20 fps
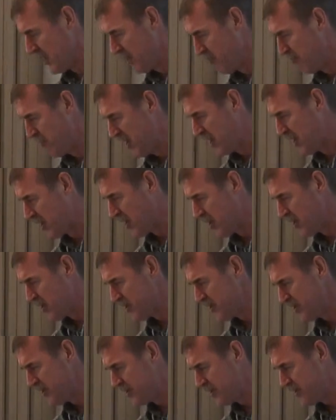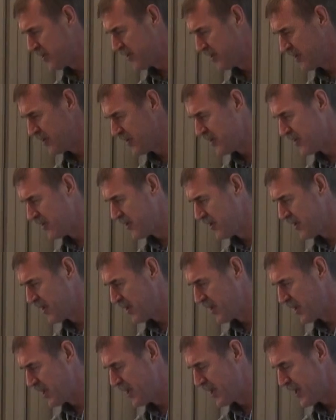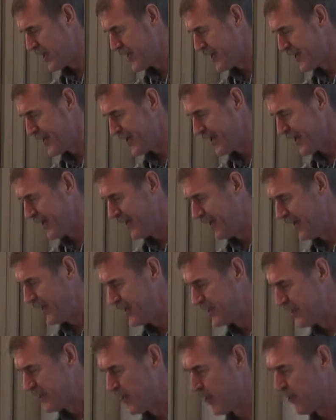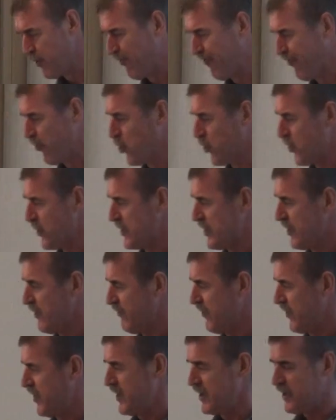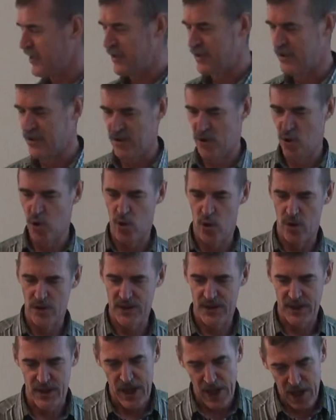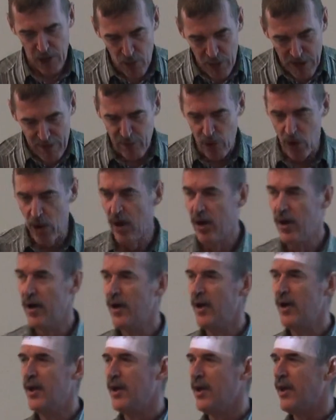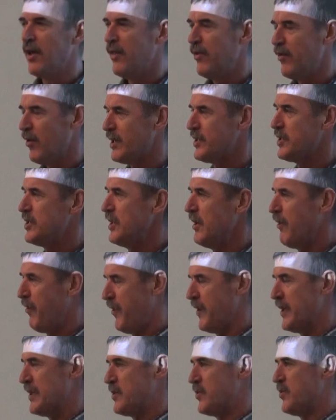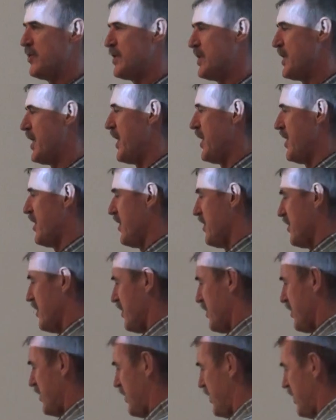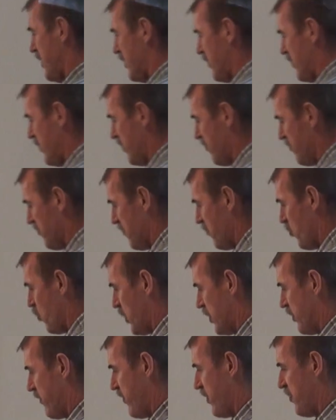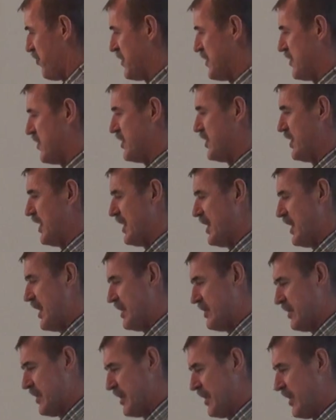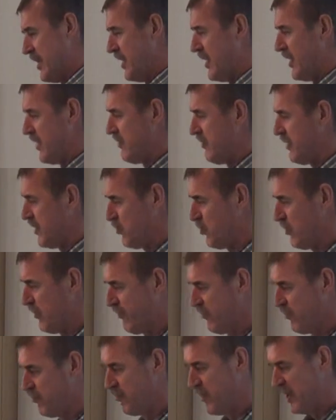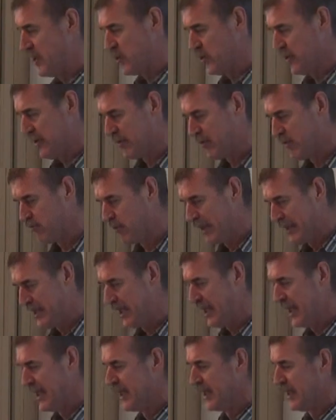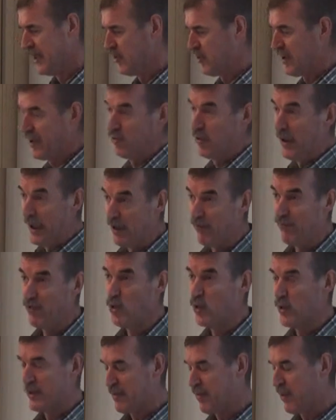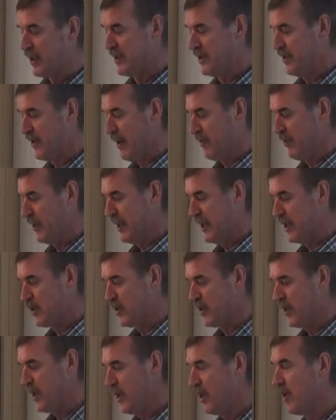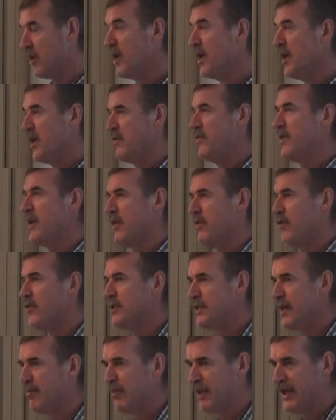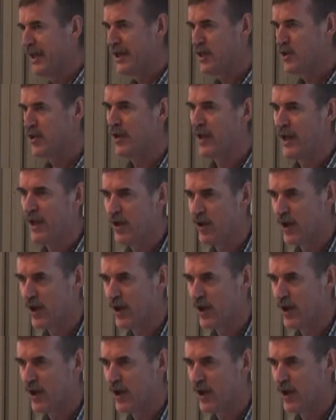because it's not the focus of this course. However, there are still things to say, and one of them is the DNS that we've mentioned already, that we can view as parts of the application layer. The other is application layer